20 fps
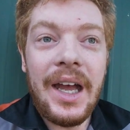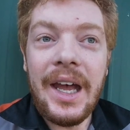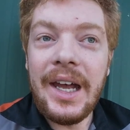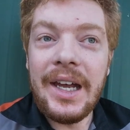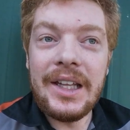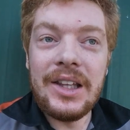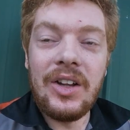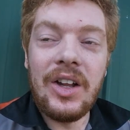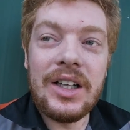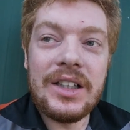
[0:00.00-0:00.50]

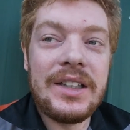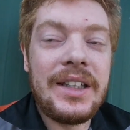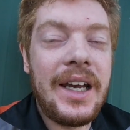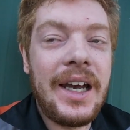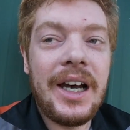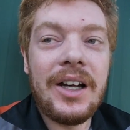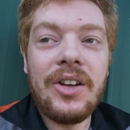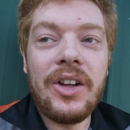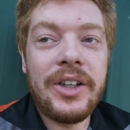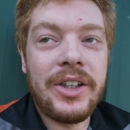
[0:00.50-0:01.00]
and like
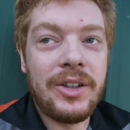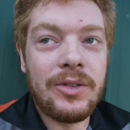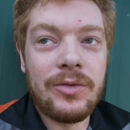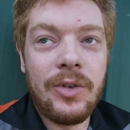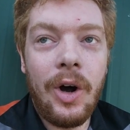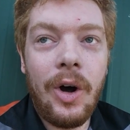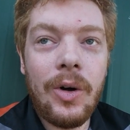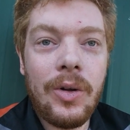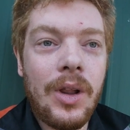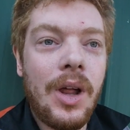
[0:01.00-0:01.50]
now, like you
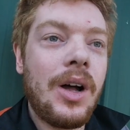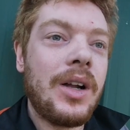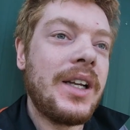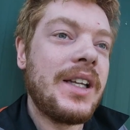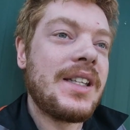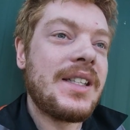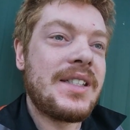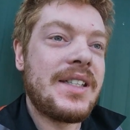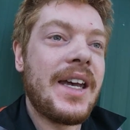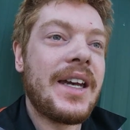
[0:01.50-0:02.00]
roll on
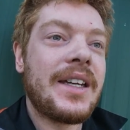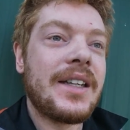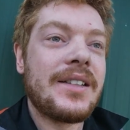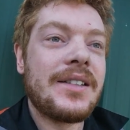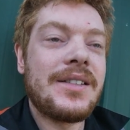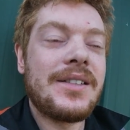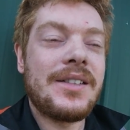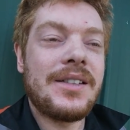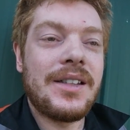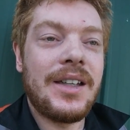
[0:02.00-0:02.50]
in
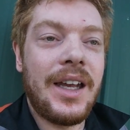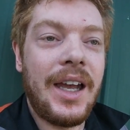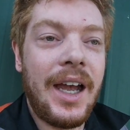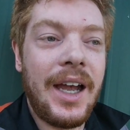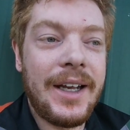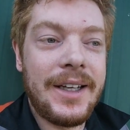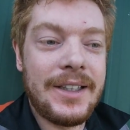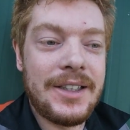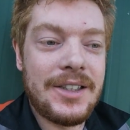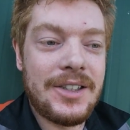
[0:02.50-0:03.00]
second
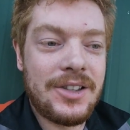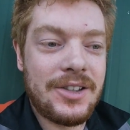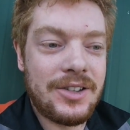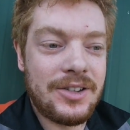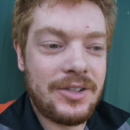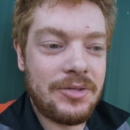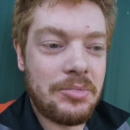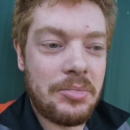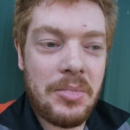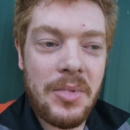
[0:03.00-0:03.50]
and
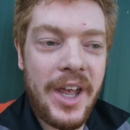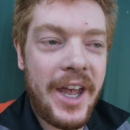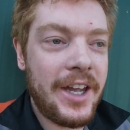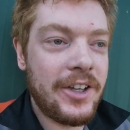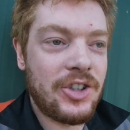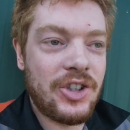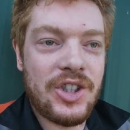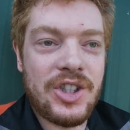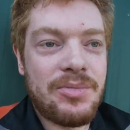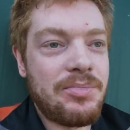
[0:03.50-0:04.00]
yeah,
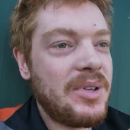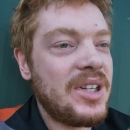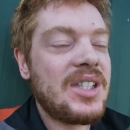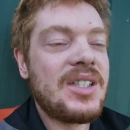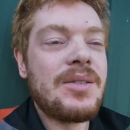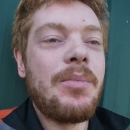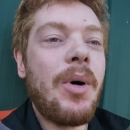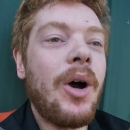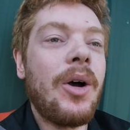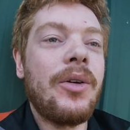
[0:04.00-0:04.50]
it just
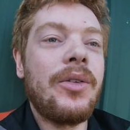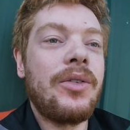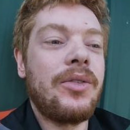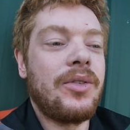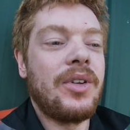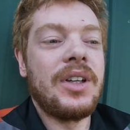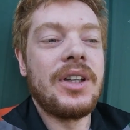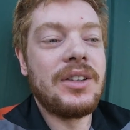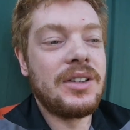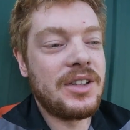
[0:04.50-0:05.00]
spins both,
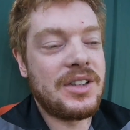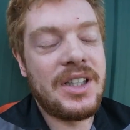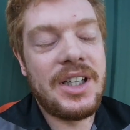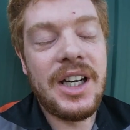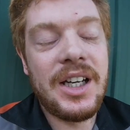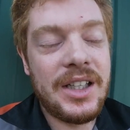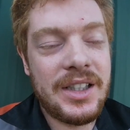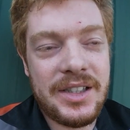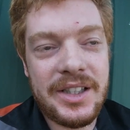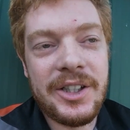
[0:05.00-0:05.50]
and it's
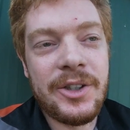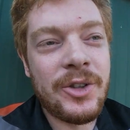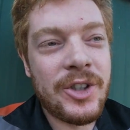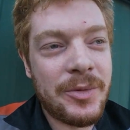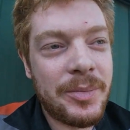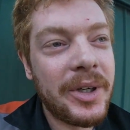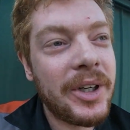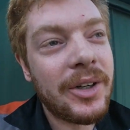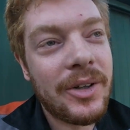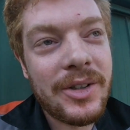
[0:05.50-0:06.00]
a single
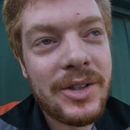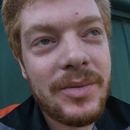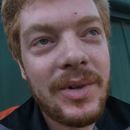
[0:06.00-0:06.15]
spinner